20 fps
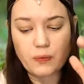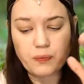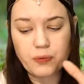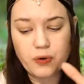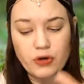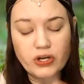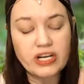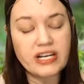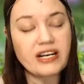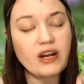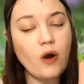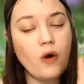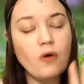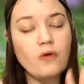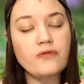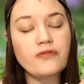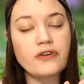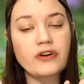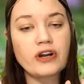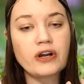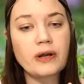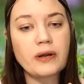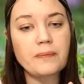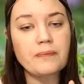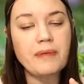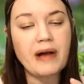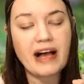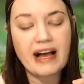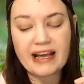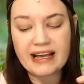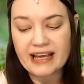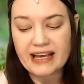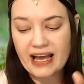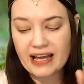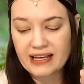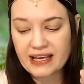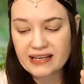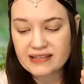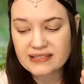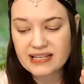put it over by,
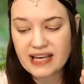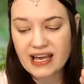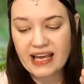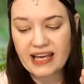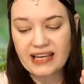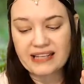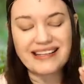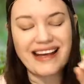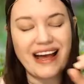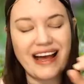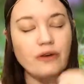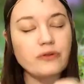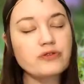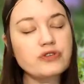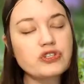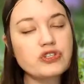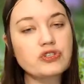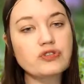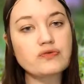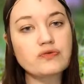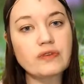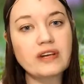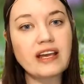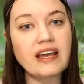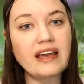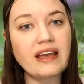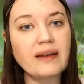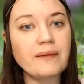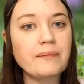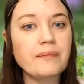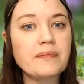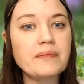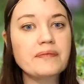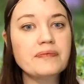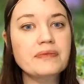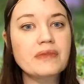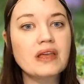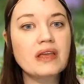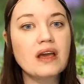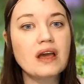I guess, a downstream
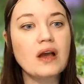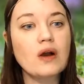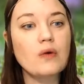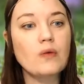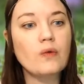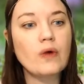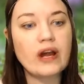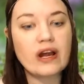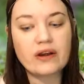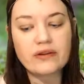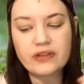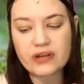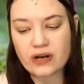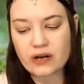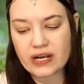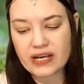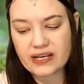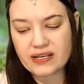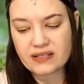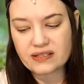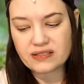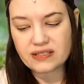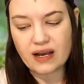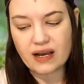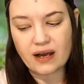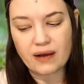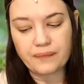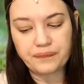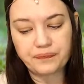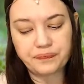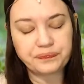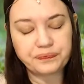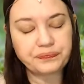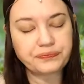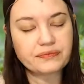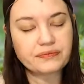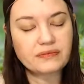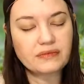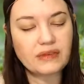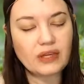where there is,
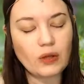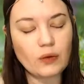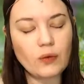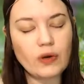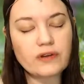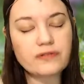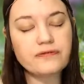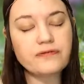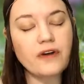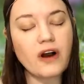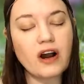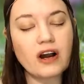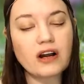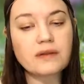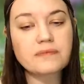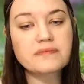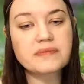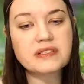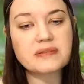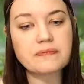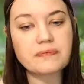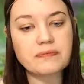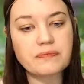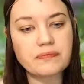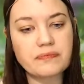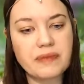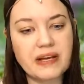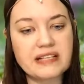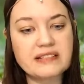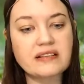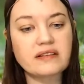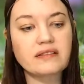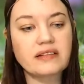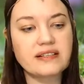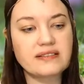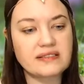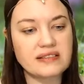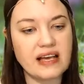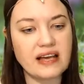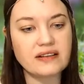where farms
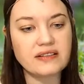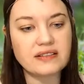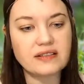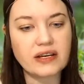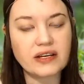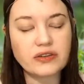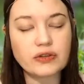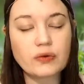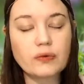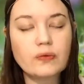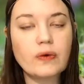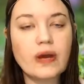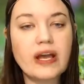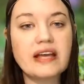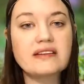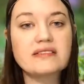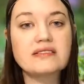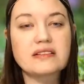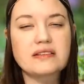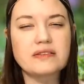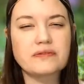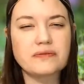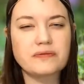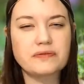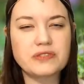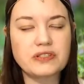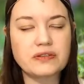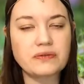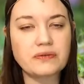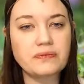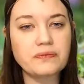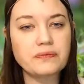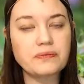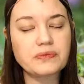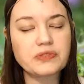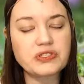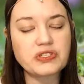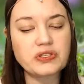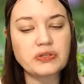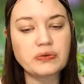basically sent like the waste
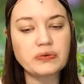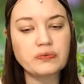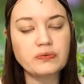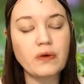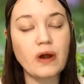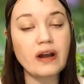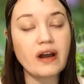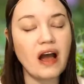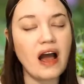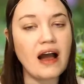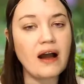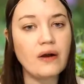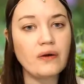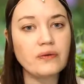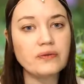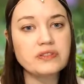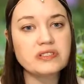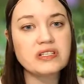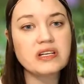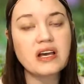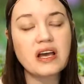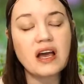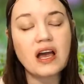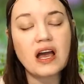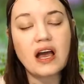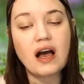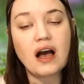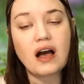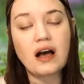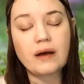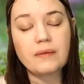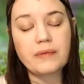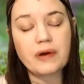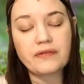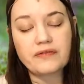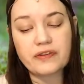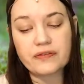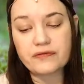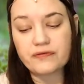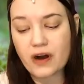to run out
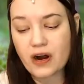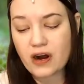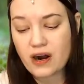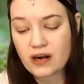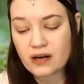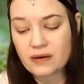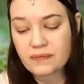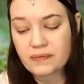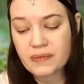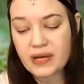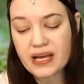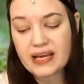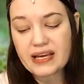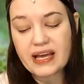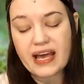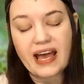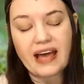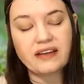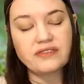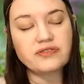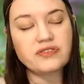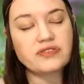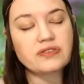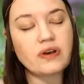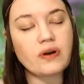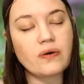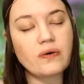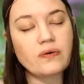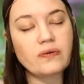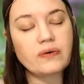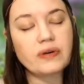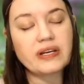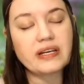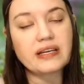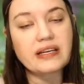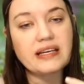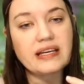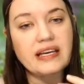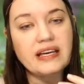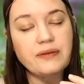of the farm. And so
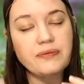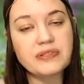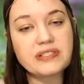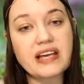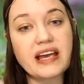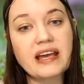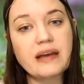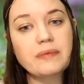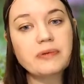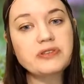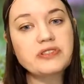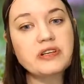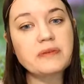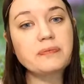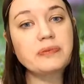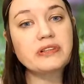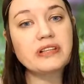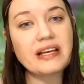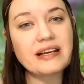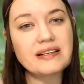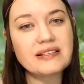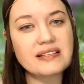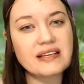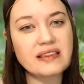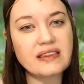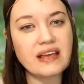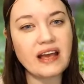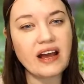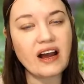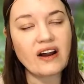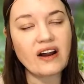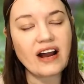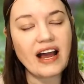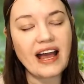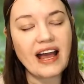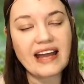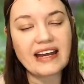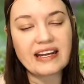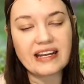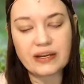he was able to place it
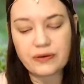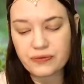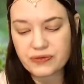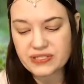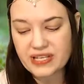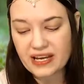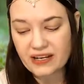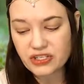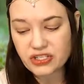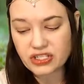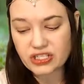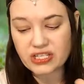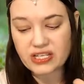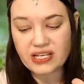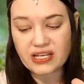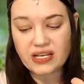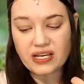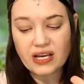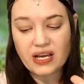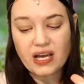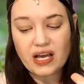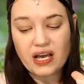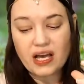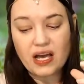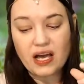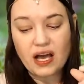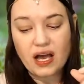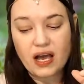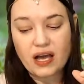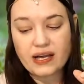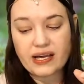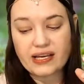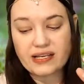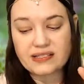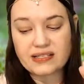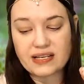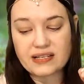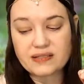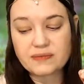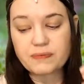there and it was actually,
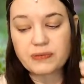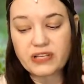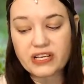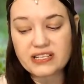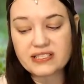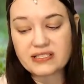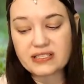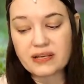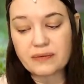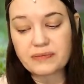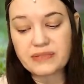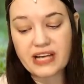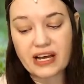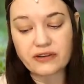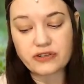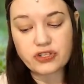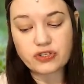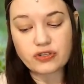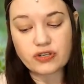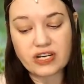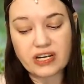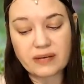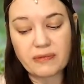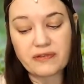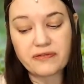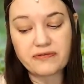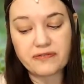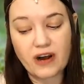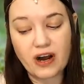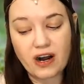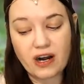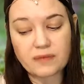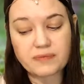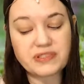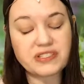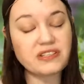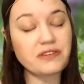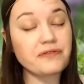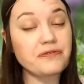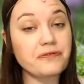it says, place them downstream of
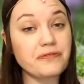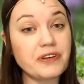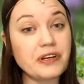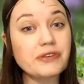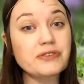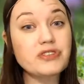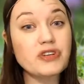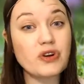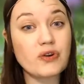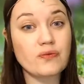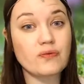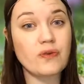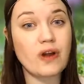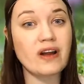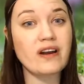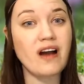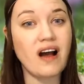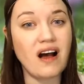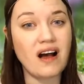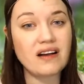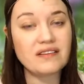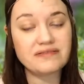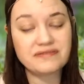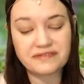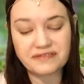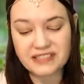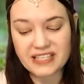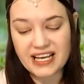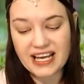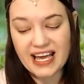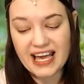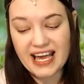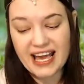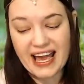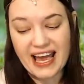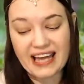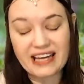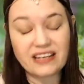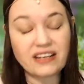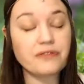farms to filter runoff.
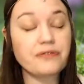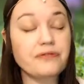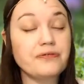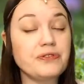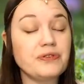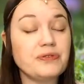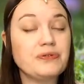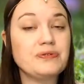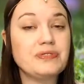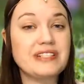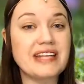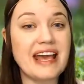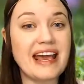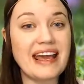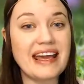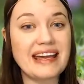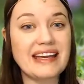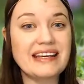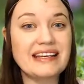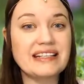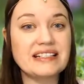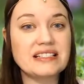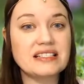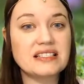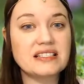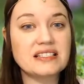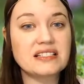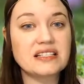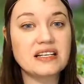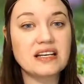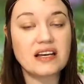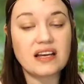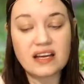And in a few days,